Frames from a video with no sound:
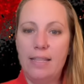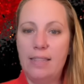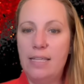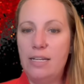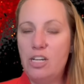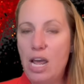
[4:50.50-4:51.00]

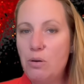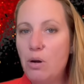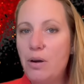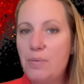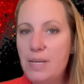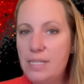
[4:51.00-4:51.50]
the
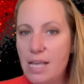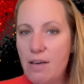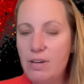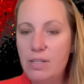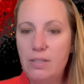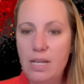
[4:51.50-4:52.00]
January
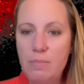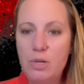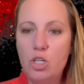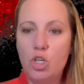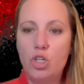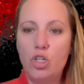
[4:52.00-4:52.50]
7th
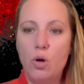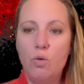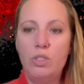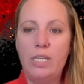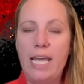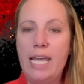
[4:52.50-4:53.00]
image
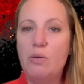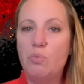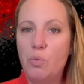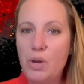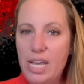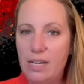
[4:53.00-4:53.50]
shows a
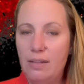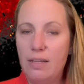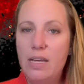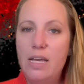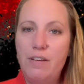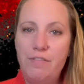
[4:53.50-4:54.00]
real
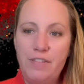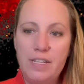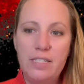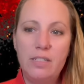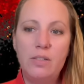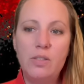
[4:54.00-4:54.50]

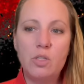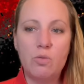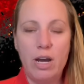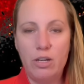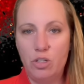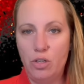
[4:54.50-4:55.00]
physical
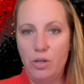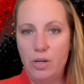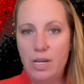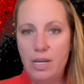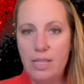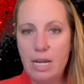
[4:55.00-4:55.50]
structure
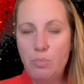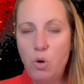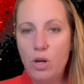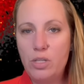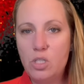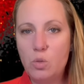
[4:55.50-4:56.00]
that
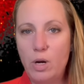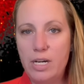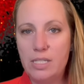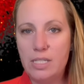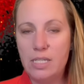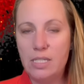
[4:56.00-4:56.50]
points
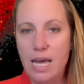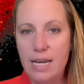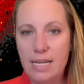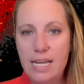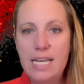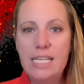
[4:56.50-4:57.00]
towards the
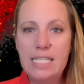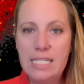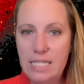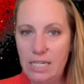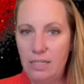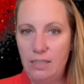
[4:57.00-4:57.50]
sun.
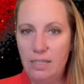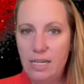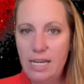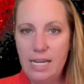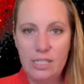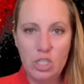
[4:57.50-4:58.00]
Still,
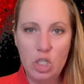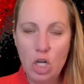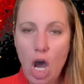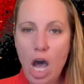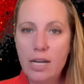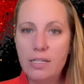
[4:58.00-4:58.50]
it's
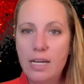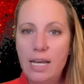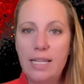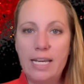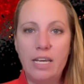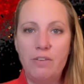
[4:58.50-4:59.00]
not
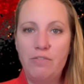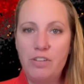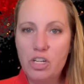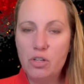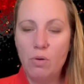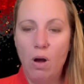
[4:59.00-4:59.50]
like a
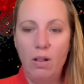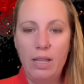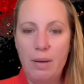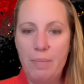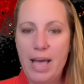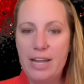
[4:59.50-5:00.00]
visual
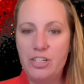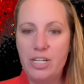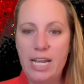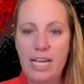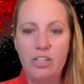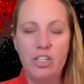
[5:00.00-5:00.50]

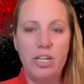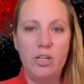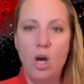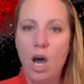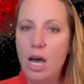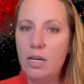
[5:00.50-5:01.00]
imagination,
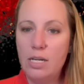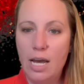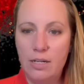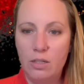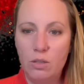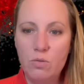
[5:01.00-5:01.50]
not
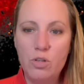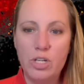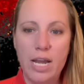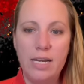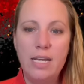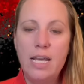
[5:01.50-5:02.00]
an
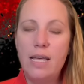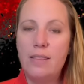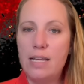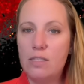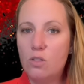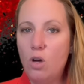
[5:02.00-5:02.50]
illusion
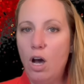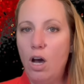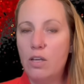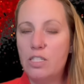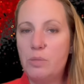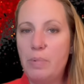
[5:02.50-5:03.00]
that's
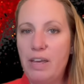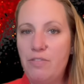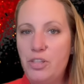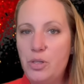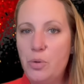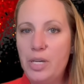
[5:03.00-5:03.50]
caused by
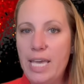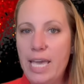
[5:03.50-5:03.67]
viewing